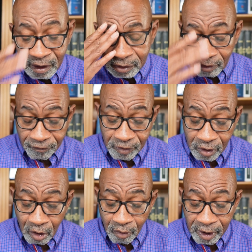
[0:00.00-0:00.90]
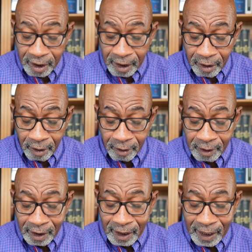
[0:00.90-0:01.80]
So if you go here,
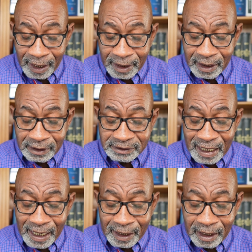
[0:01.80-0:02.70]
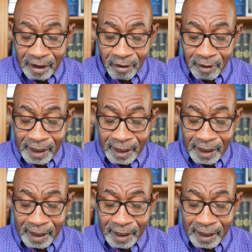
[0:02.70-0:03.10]
and it's got here,